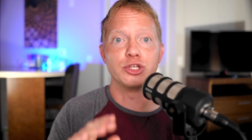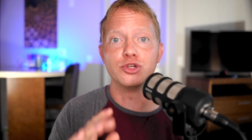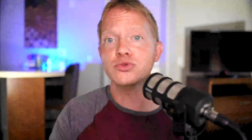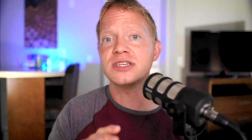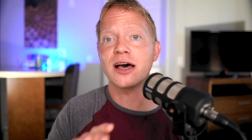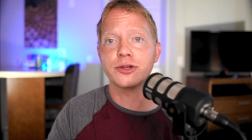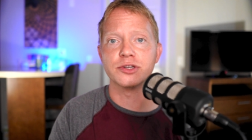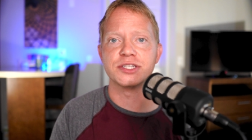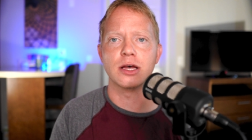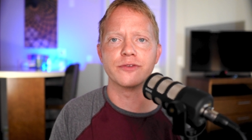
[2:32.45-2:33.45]
You tell
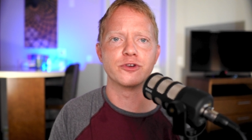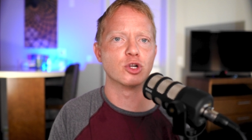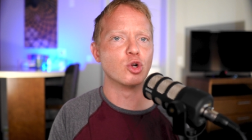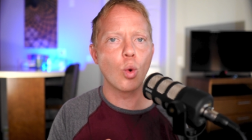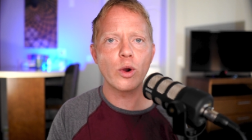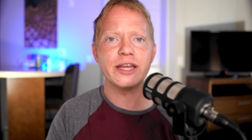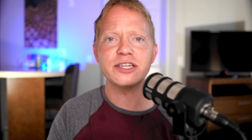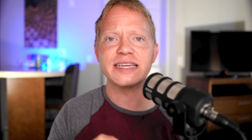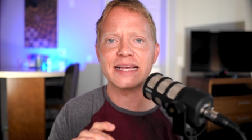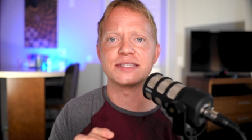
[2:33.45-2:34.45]
yourself you're going
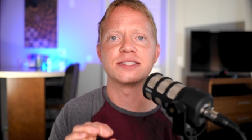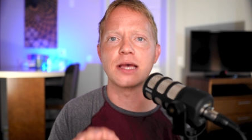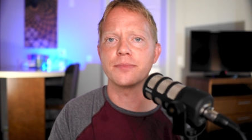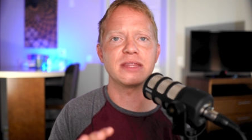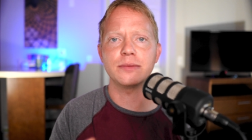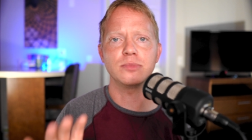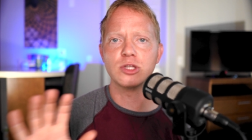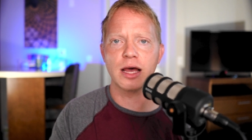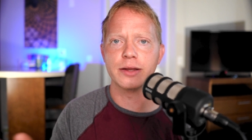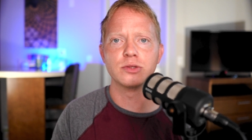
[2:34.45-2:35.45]
to get something
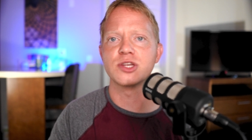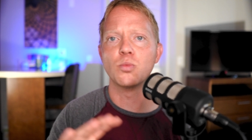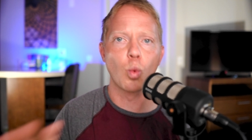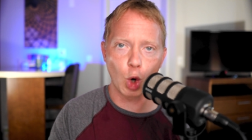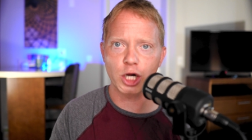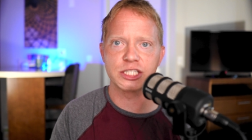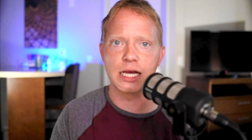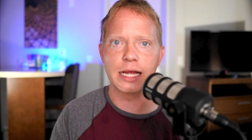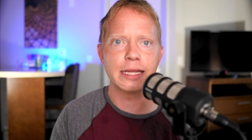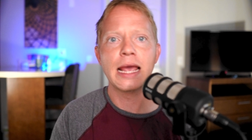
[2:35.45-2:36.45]
done, some work
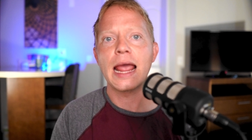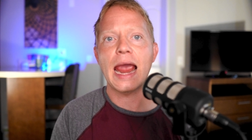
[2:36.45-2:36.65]
done,